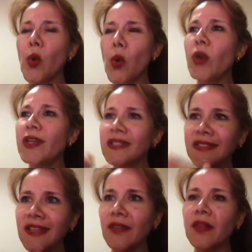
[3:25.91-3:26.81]
or
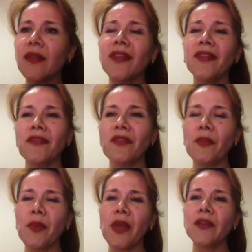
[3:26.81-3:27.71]
send them the
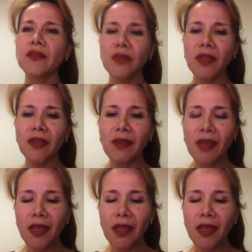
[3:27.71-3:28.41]
feedback so they